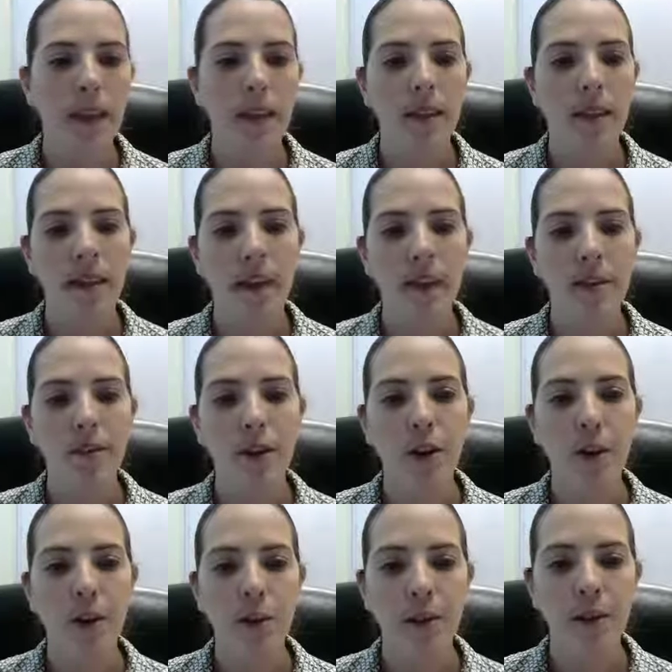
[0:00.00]
The
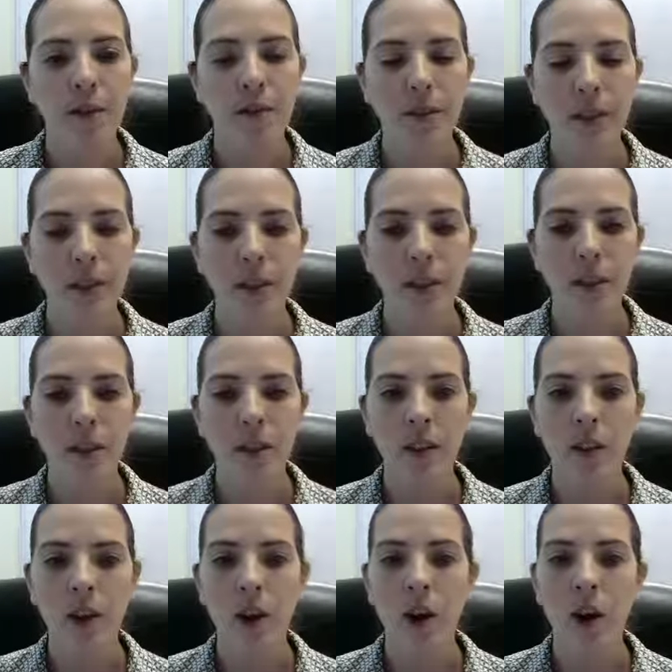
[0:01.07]
fopen function
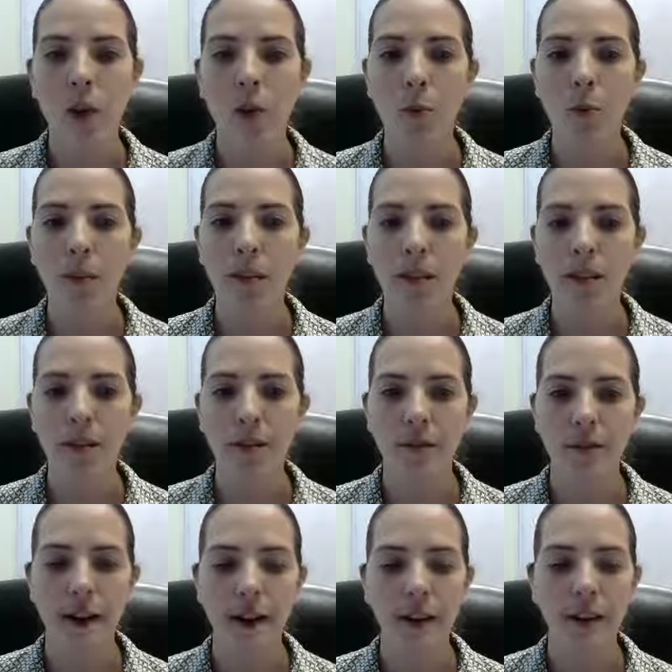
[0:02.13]
opens the
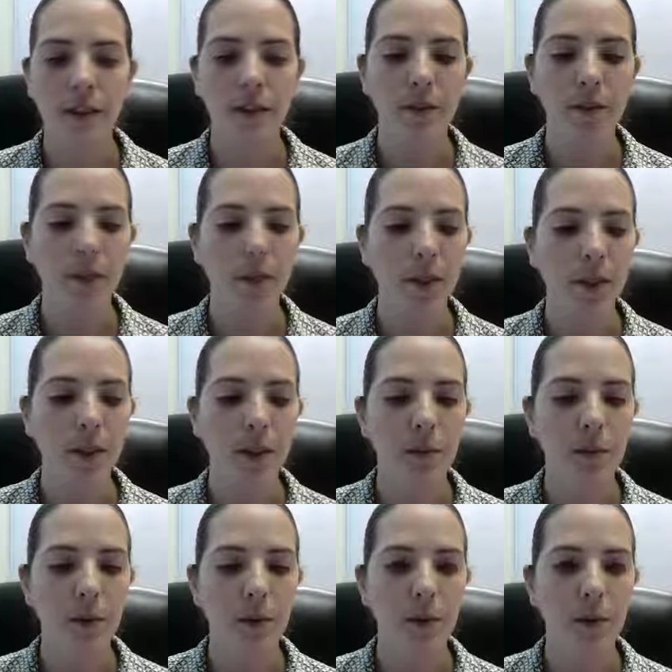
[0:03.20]
file for read
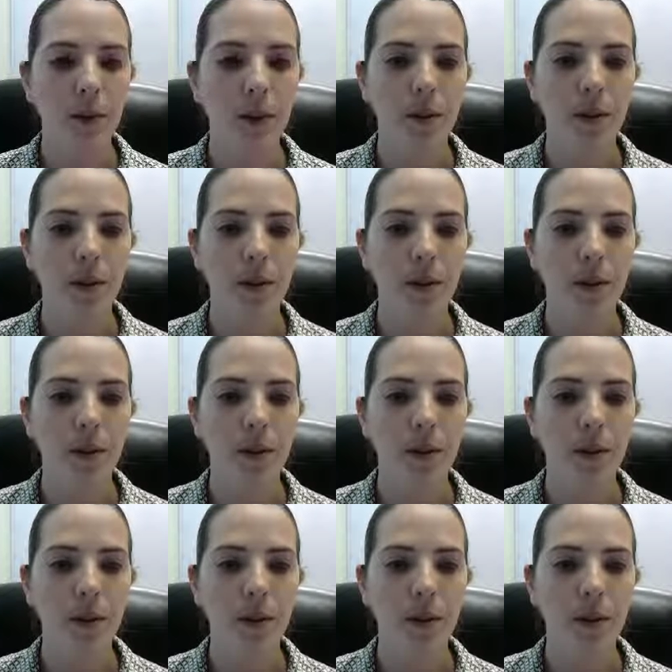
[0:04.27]
mode.